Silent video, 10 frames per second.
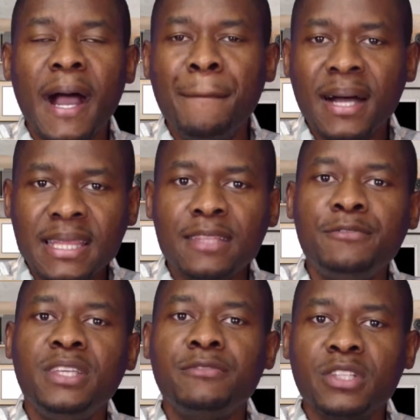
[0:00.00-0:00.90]
a monthly
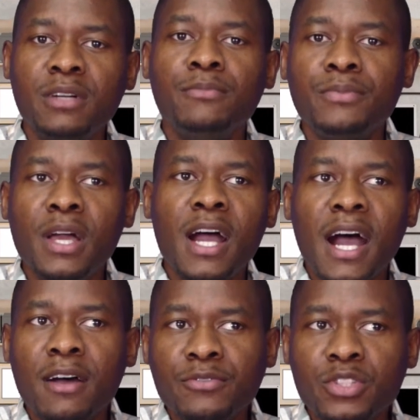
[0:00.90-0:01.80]
fee for them
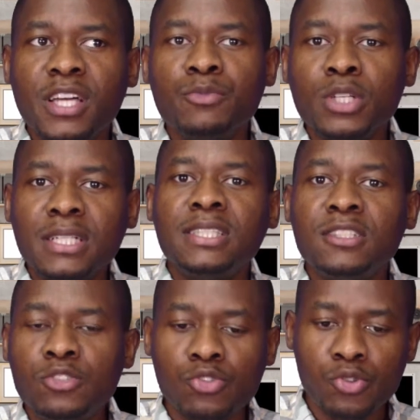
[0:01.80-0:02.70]
to
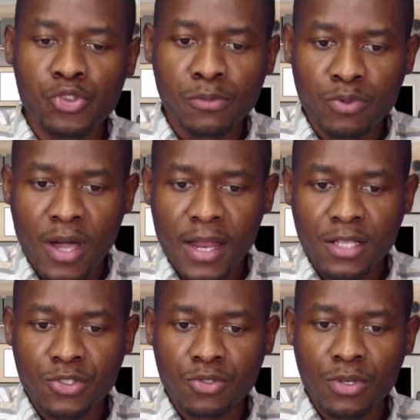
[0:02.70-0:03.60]
continue to use your
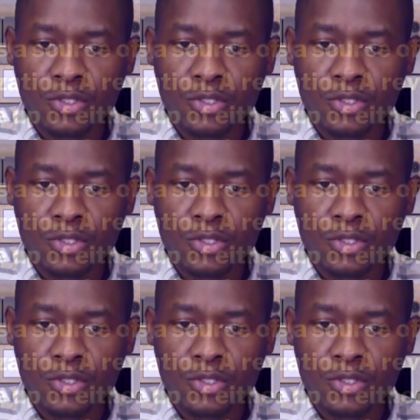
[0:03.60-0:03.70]
product and so